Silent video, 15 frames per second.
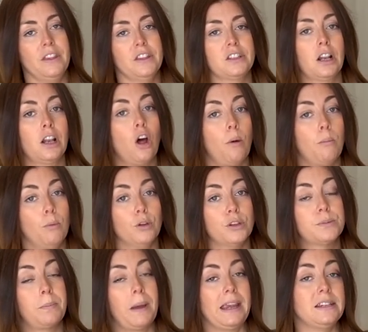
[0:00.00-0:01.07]
There's a lot more
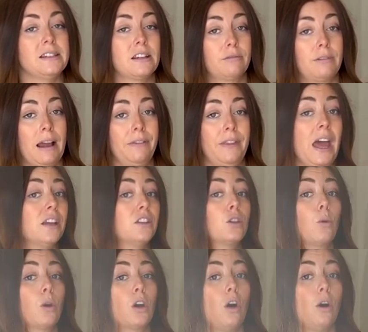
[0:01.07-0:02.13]
space around there
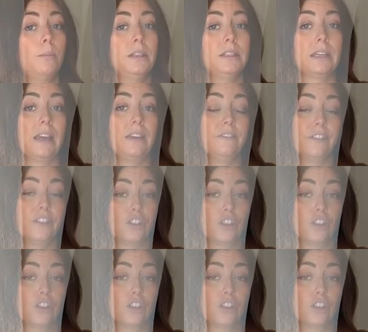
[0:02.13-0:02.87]
to accommodate for